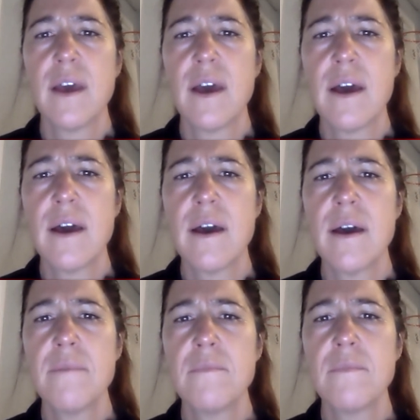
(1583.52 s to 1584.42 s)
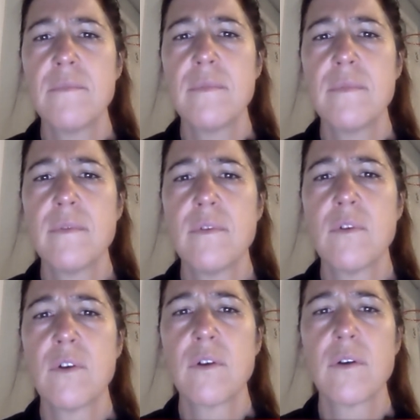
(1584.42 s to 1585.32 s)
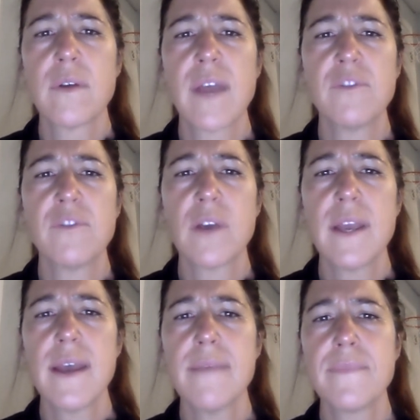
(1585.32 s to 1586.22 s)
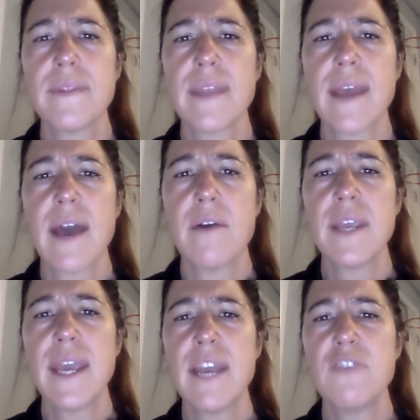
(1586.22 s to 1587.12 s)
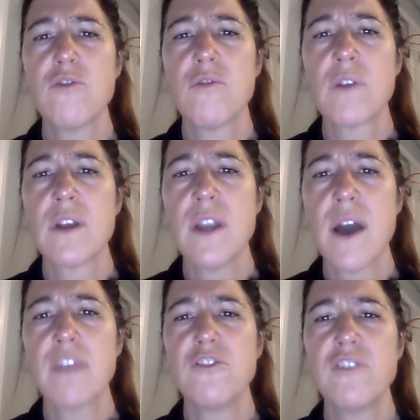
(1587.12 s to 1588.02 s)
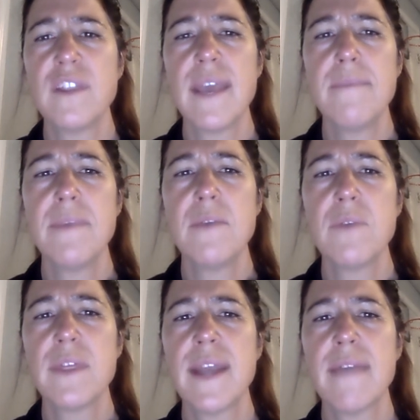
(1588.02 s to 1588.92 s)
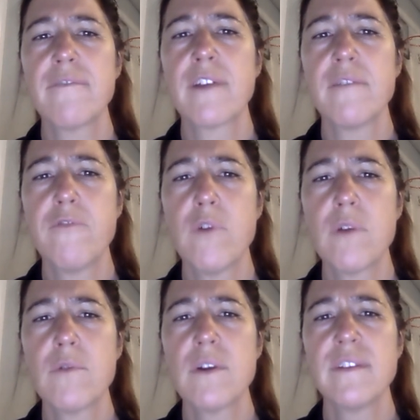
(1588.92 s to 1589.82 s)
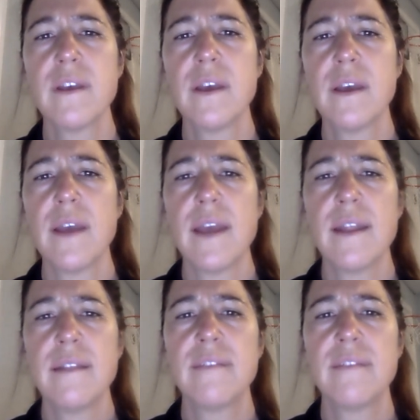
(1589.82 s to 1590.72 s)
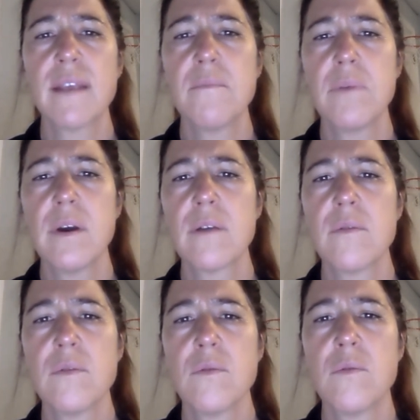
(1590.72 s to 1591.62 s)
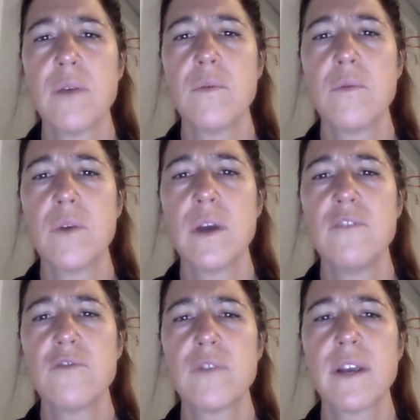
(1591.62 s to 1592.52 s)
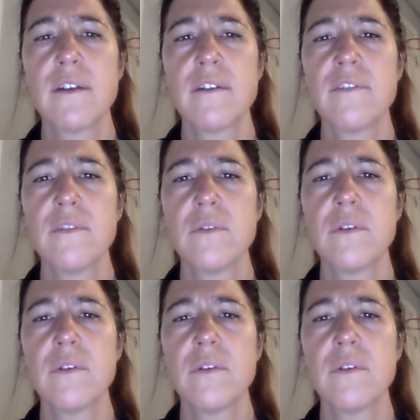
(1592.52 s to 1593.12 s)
um, or sorry, how engaged or not should they be with the net front forwards? And second part, what would triggers